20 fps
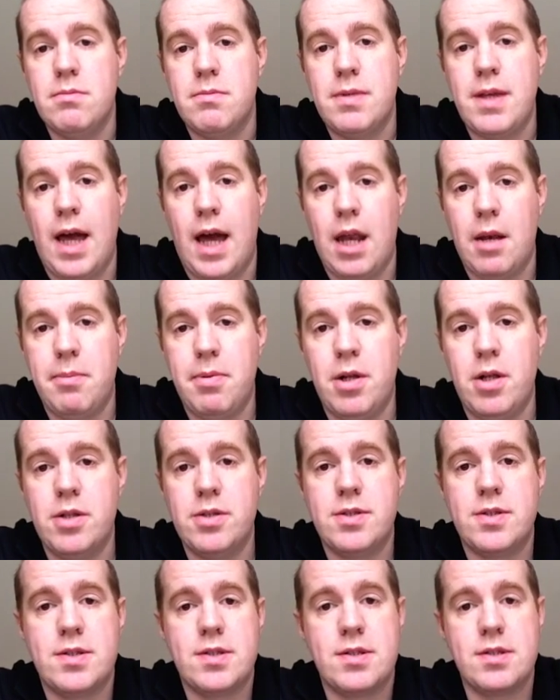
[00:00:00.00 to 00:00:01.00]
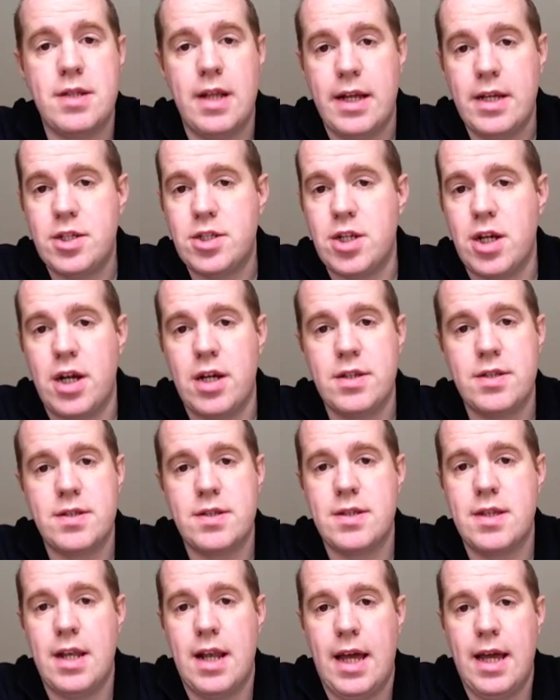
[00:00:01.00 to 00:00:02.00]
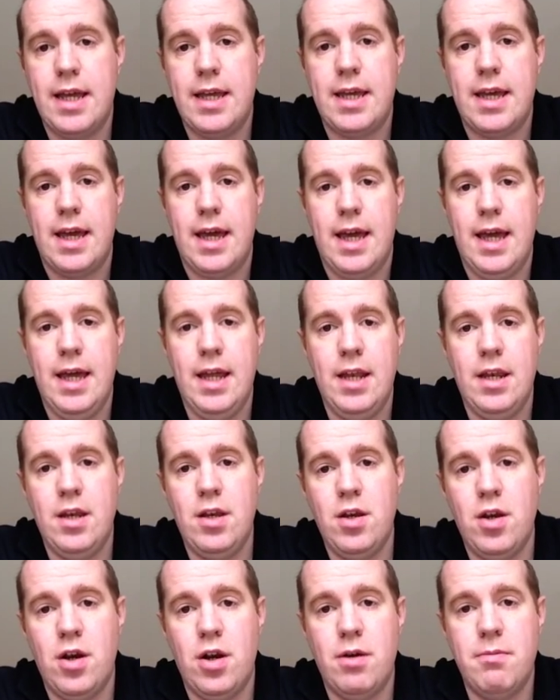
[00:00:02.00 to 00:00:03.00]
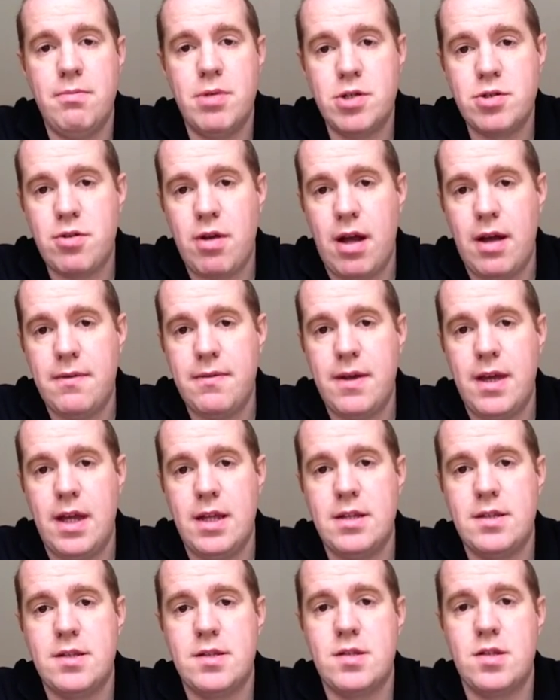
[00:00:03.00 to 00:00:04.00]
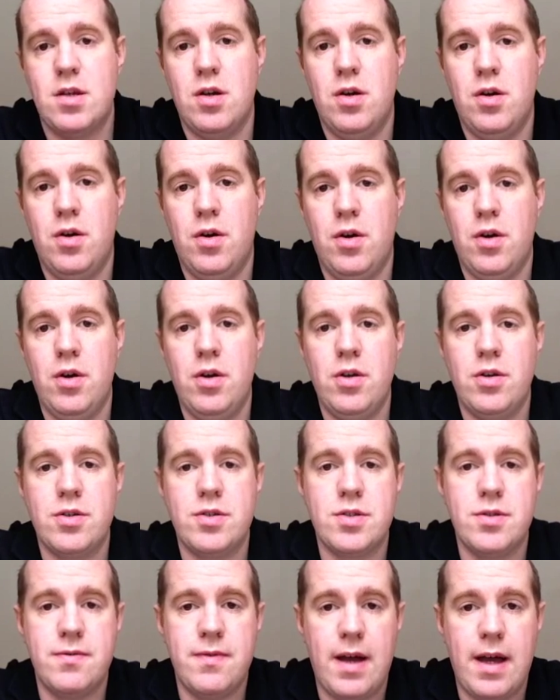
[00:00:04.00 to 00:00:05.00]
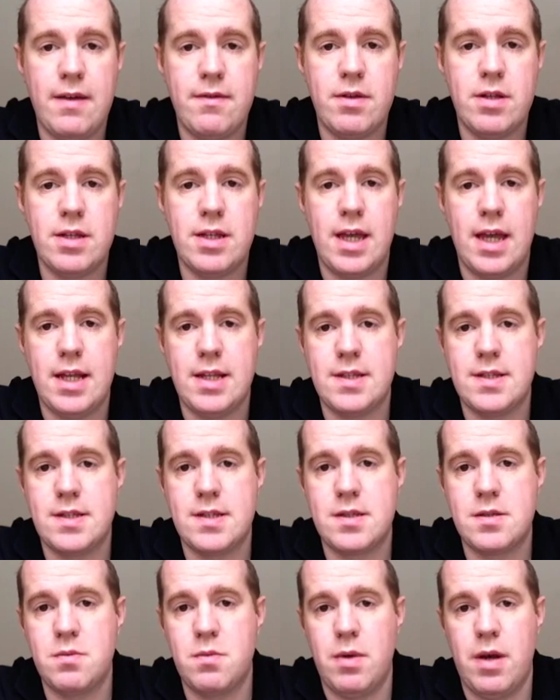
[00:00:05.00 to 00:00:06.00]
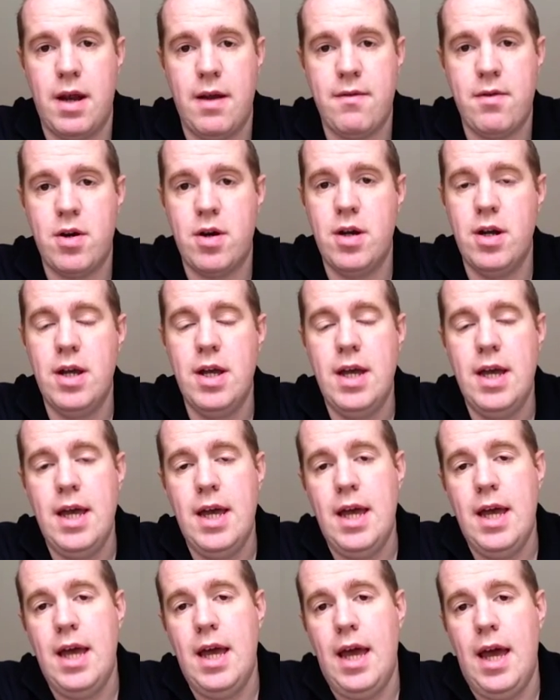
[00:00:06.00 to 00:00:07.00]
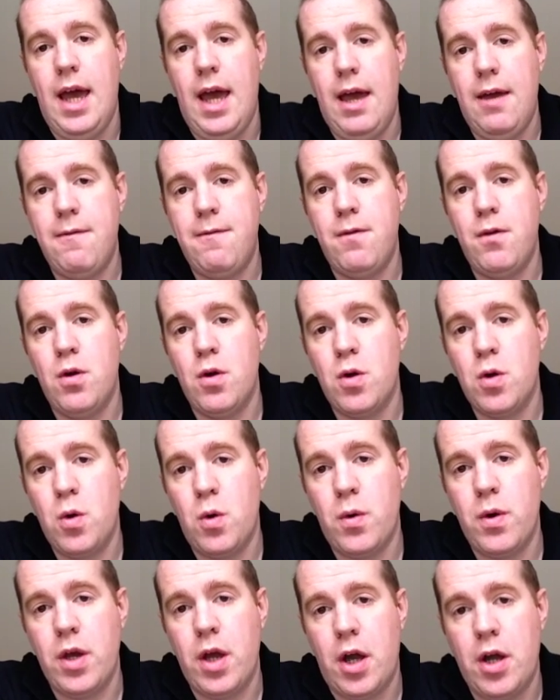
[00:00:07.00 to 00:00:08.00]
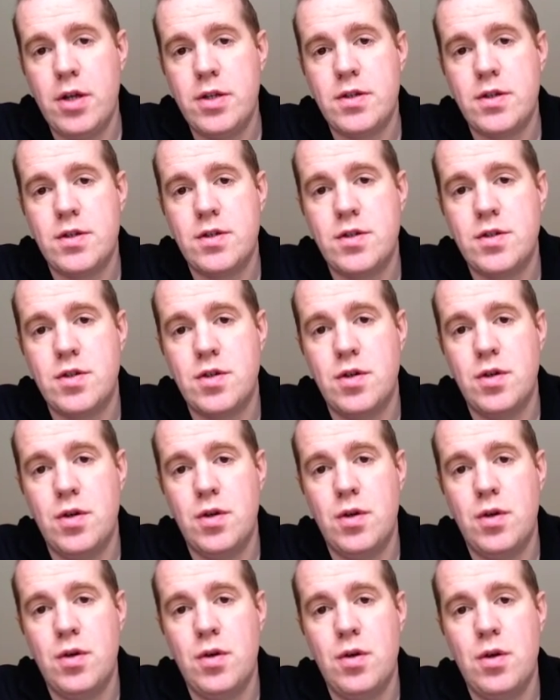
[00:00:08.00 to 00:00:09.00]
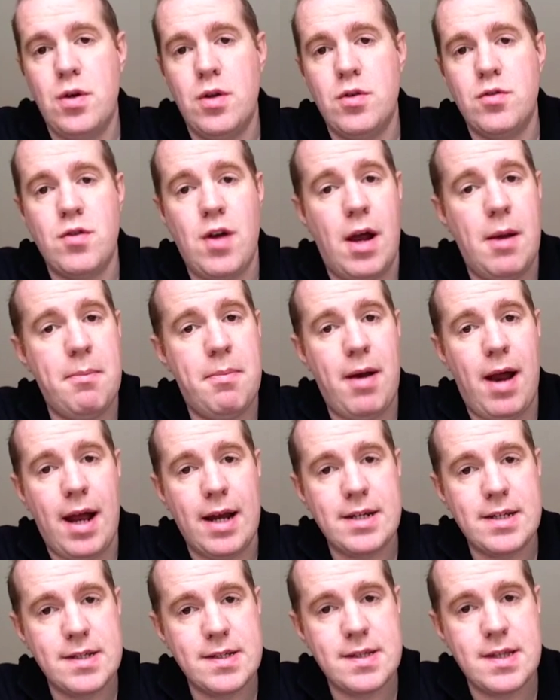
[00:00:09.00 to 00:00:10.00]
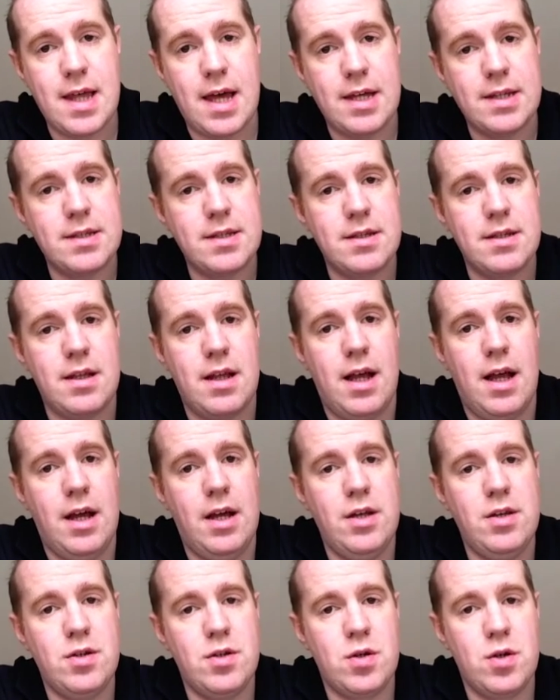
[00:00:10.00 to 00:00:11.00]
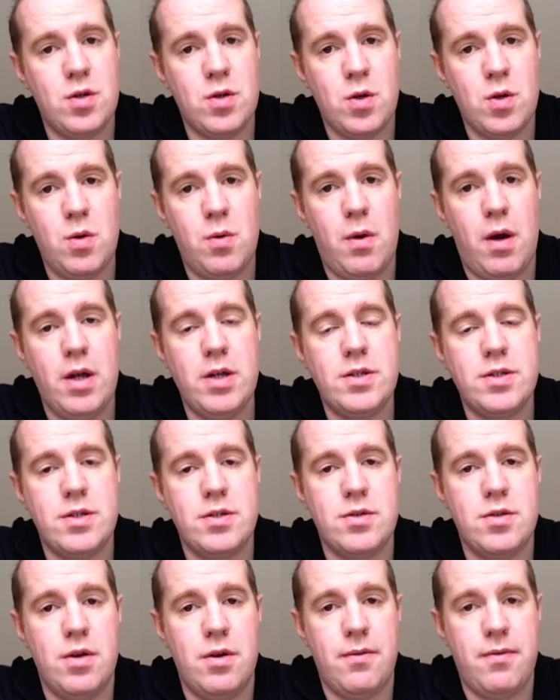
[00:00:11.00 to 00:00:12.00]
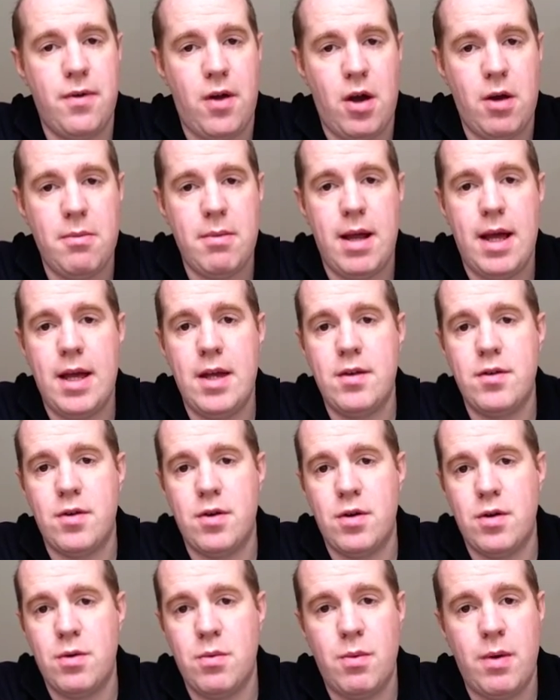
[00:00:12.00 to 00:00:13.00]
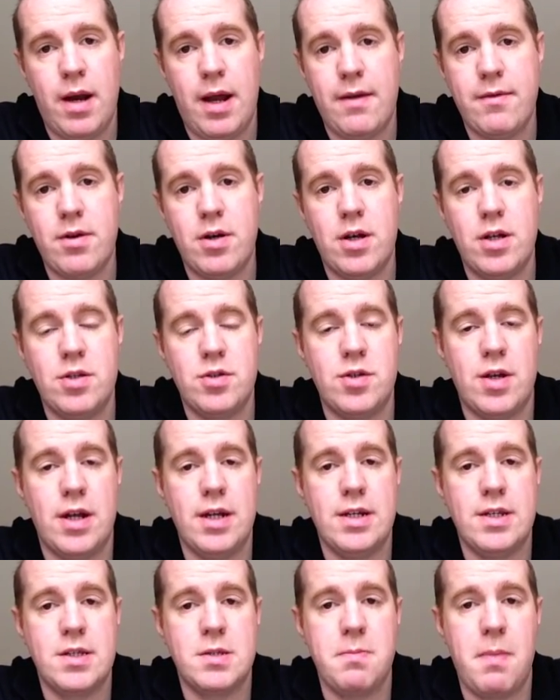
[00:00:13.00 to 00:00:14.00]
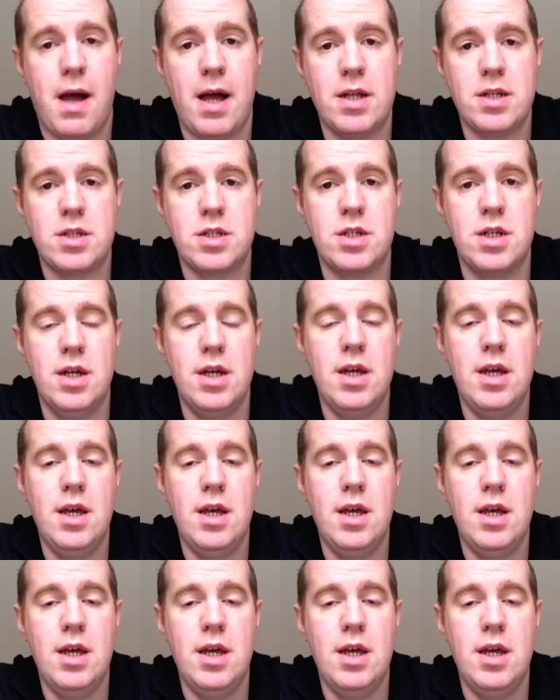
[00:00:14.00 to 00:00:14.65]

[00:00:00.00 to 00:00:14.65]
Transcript: catapults, slingshots, the like in your bushcraft kits or your survival kits, whatever, if you're going out to try and practice that and you're going to go out to a farmland or whatever and try and dispatch